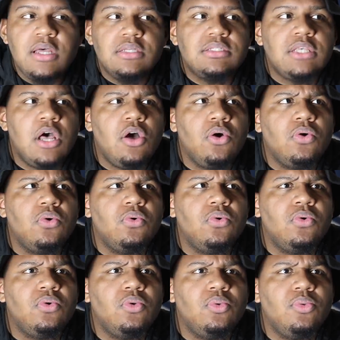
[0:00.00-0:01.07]

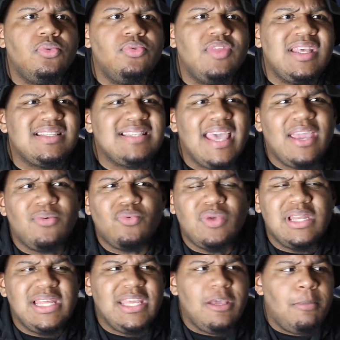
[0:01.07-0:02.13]
So this
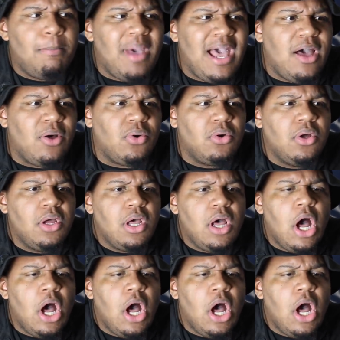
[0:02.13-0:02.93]
ain't really about